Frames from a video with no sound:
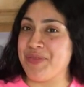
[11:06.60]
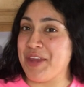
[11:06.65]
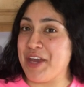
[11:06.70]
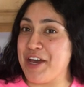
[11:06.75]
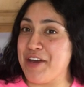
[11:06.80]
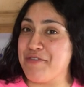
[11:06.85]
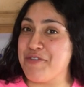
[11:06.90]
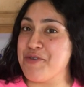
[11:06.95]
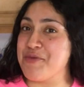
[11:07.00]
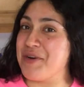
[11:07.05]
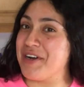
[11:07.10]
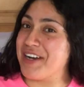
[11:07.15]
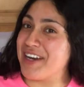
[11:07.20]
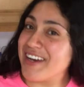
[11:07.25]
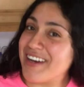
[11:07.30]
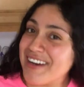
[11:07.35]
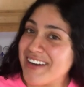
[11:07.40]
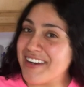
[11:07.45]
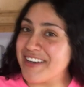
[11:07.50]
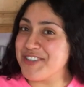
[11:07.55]
if you want
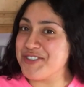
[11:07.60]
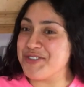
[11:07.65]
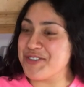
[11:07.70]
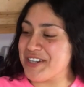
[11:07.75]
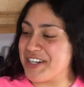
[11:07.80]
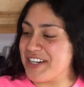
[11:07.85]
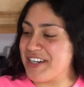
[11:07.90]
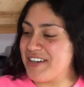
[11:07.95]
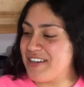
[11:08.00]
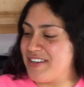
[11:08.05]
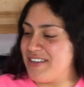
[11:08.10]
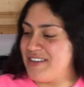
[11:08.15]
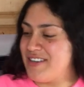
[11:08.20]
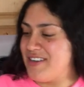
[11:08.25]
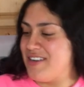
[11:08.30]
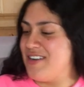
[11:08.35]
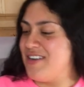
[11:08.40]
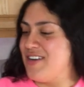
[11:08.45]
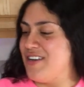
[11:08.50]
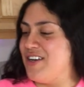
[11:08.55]
to eat and drink,
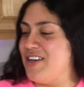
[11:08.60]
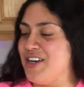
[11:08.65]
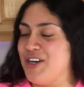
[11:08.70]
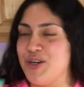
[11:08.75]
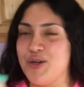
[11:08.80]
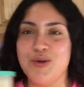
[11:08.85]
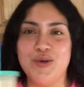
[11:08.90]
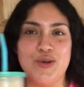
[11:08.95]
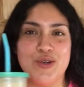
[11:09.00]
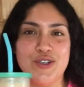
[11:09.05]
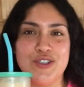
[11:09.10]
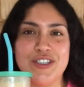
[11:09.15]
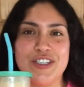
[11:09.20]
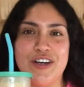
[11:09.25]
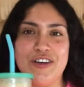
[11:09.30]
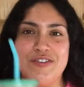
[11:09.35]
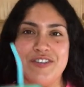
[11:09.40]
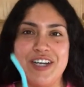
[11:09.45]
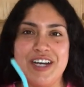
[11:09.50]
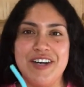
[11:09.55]
cool
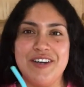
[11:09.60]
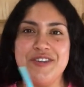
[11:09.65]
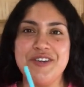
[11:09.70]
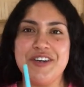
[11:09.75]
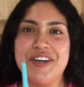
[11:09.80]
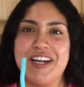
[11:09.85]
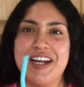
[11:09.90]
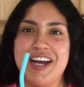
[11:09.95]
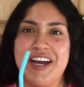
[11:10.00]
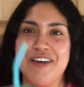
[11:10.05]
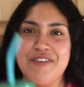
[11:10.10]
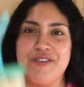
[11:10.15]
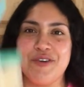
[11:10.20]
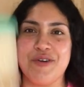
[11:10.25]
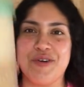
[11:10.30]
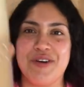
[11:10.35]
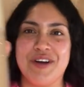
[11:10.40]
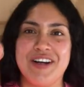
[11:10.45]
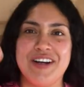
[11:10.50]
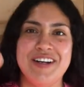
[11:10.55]
yourself down, you can have
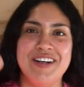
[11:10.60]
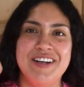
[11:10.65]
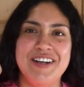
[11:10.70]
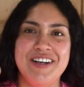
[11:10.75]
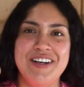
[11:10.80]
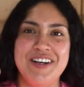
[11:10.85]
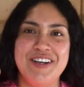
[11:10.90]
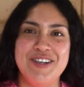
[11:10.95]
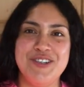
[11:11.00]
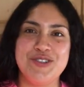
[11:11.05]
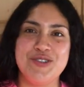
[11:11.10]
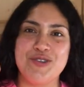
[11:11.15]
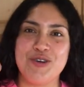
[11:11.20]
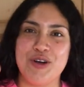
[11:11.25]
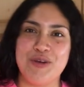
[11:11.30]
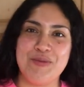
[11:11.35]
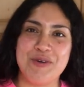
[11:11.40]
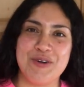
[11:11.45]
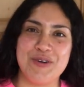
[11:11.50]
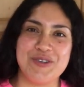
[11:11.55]
your
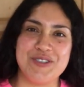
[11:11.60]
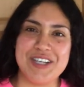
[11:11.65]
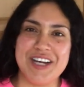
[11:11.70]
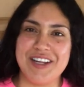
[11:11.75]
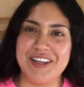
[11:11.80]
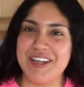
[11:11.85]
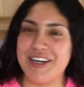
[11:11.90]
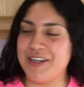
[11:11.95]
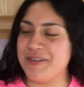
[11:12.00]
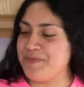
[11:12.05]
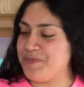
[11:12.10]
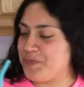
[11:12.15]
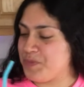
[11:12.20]
strawberry horchata.